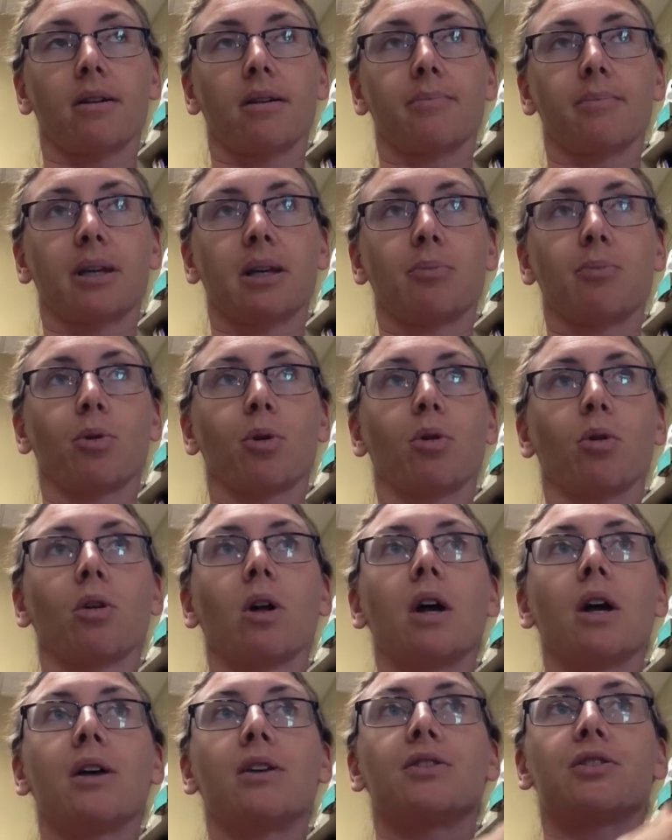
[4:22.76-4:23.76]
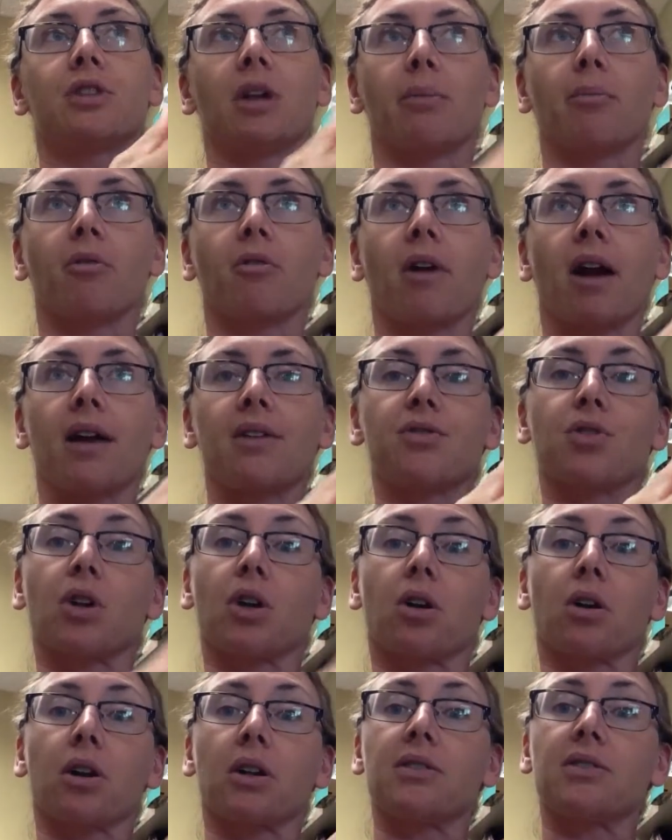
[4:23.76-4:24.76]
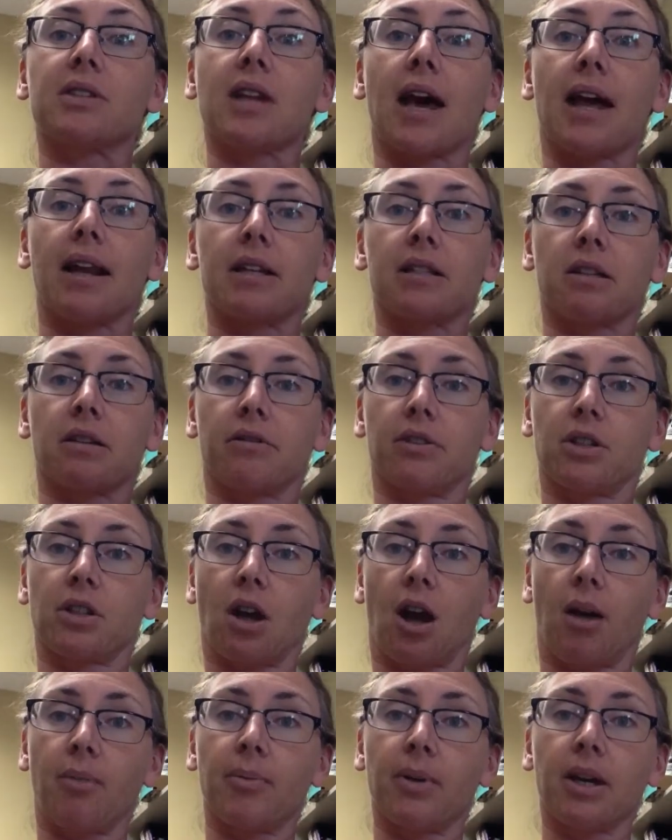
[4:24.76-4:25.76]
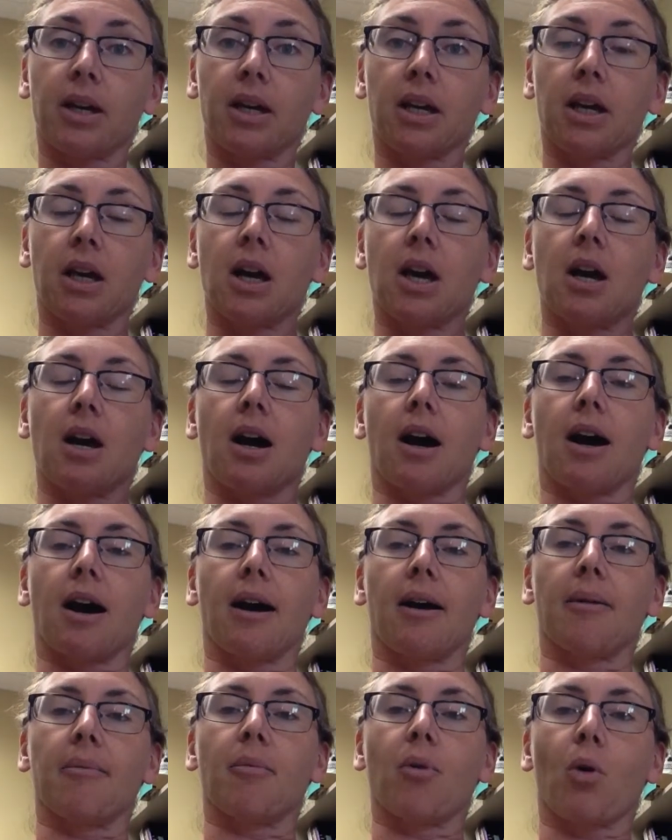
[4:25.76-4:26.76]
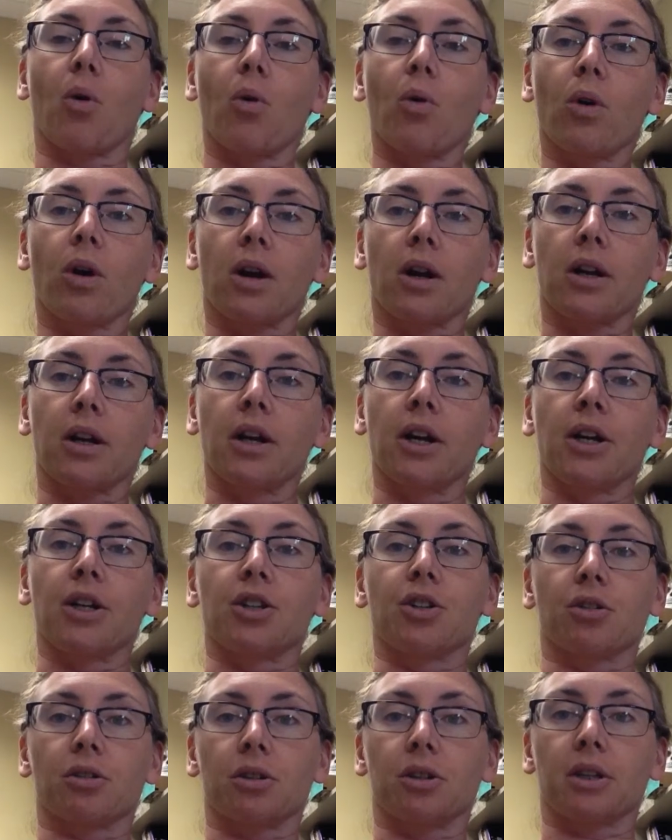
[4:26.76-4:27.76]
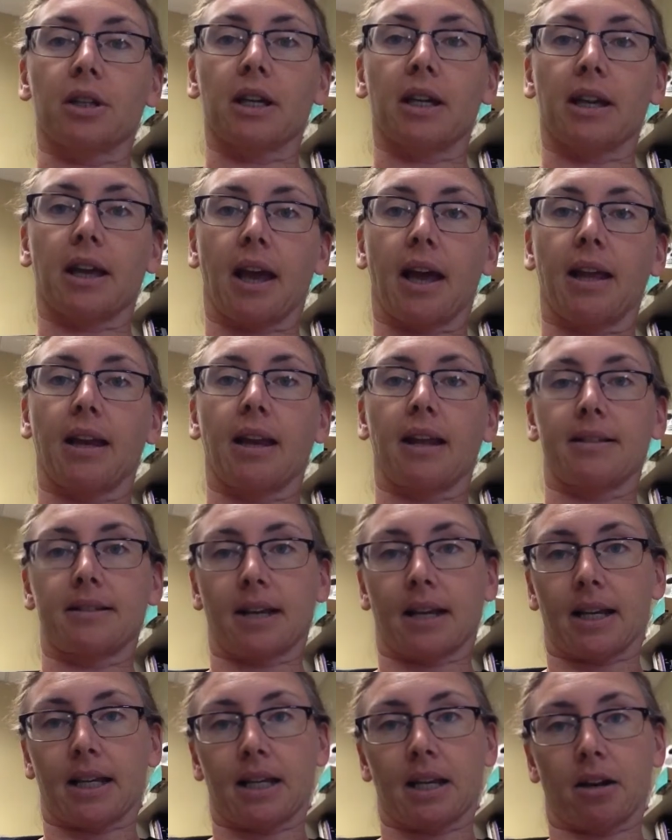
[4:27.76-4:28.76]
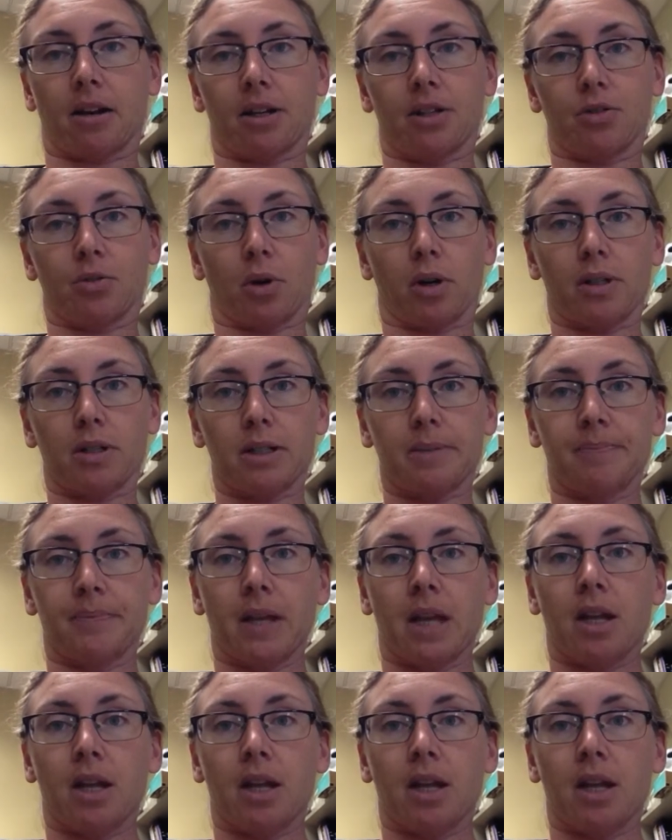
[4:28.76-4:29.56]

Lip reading: people summarize the current status of a topic, or you're looking at a secondary source.